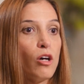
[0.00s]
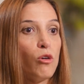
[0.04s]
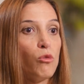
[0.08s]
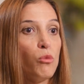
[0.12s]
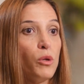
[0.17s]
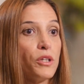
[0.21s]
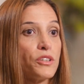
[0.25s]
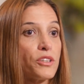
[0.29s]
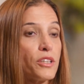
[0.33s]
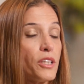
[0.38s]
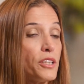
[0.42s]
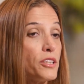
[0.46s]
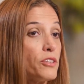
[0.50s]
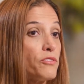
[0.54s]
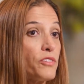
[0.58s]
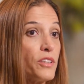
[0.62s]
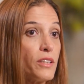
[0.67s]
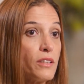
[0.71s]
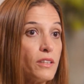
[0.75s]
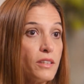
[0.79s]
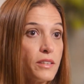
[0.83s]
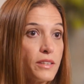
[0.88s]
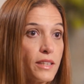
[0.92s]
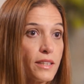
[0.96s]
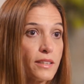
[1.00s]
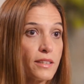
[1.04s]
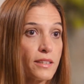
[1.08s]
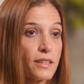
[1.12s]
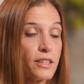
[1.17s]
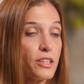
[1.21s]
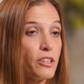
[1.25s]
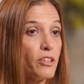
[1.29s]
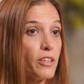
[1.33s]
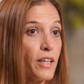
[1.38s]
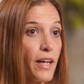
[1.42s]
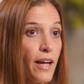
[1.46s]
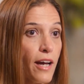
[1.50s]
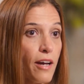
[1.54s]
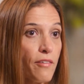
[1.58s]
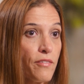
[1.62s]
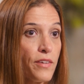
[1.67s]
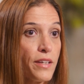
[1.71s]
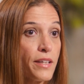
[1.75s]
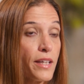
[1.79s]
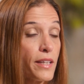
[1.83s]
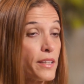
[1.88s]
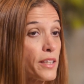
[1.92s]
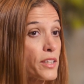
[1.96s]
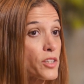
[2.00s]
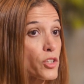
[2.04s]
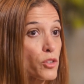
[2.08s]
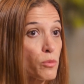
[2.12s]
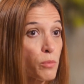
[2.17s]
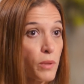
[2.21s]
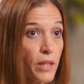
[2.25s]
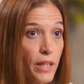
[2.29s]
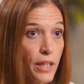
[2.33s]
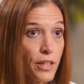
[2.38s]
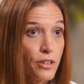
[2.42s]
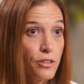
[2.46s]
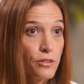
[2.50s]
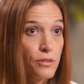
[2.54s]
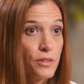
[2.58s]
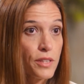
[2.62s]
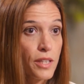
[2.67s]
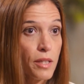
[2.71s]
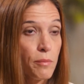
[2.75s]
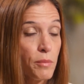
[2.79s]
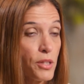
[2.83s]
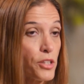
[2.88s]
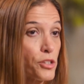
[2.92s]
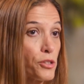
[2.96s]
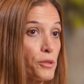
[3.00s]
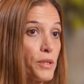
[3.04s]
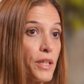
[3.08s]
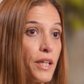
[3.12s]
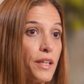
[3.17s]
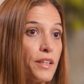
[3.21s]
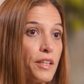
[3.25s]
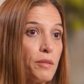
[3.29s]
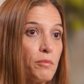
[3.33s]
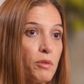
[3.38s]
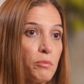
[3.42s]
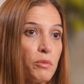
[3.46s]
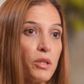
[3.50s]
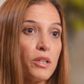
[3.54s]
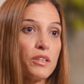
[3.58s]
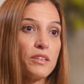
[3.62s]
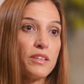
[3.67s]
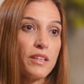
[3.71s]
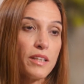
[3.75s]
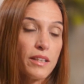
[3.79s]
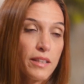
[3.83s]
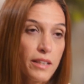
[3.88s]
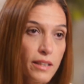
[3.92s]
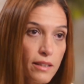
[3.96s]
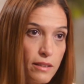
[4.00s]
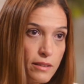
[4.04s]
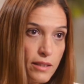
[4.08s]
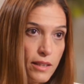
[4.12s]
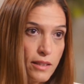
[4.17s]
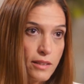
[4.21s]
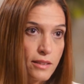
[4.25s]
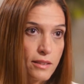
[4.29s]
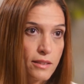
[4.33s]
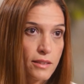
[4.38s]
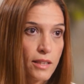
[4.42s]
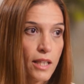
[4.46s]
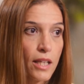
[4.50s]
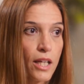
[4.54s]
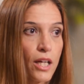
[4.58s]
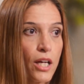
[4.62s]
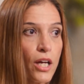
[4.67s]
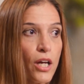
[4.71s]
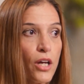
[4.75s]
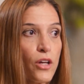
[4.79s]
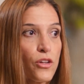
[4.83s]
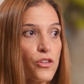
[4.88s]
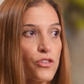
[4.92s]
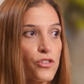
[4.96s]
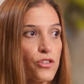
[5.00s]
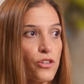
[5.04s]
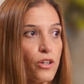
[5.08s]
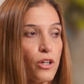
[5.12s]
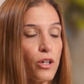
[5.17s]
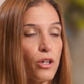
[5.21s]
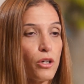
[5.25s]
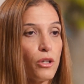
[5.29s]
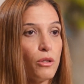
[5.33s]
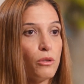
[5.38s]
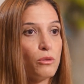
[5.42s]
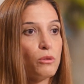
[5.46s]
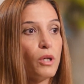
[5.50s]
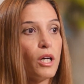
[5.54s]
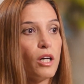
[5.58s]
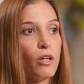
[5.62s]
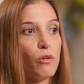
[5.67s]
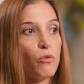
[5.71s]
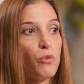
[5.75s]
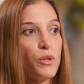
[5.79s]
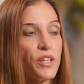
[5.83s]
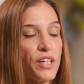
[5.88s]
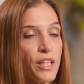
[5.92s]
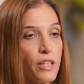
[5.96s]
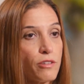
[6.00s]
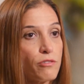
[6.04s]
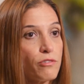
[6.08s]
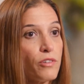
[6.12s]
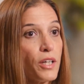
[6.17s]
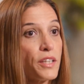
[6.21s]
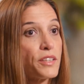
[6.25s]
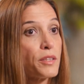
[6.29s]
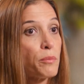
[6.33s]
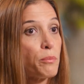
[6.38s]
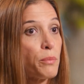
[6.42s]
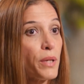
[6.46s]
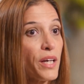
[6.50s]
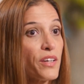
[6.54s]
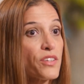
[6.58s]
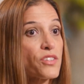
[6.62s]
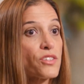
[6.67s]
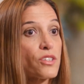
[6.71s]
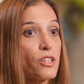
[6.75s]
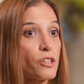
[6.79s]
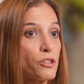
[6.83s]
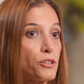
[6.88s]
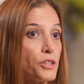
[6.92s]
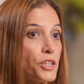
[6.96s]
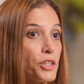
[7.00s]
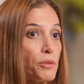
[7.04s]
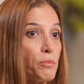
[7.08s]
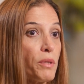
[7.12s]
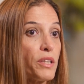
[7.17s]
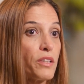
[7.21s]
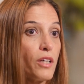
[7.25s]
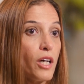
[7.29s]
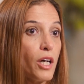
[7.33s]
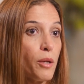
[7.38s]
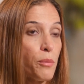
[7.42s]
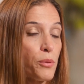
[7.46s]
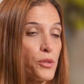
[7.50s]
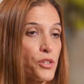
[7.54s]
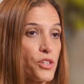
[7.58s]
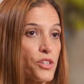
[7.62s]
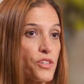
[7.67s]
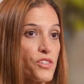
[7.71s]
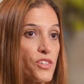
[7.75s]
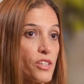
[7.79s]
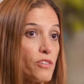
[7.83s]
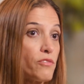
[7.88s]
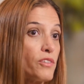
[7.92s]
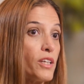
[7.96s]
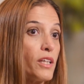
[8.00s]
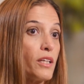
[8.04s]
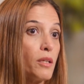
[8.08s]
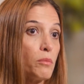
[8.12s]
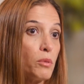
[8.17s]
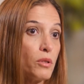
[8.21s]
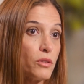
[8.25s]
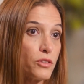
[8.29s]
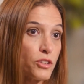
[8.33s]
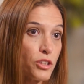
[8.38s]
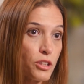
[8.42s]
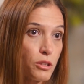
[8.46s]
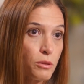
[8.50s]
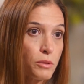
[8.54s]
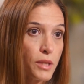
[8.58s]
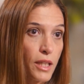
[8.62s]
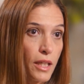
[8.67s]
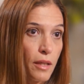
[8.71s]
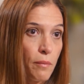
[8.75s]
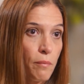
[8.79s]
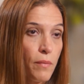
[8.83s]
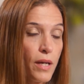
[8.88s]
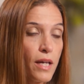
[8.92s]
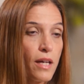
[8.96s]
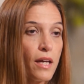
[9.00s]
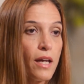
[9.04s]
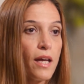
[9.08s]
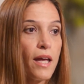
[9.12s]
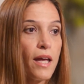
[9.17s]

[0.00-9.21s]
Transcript: what kind of illness they are having, and explain to them, educate them about their illness, so we can find the best treatment options available to them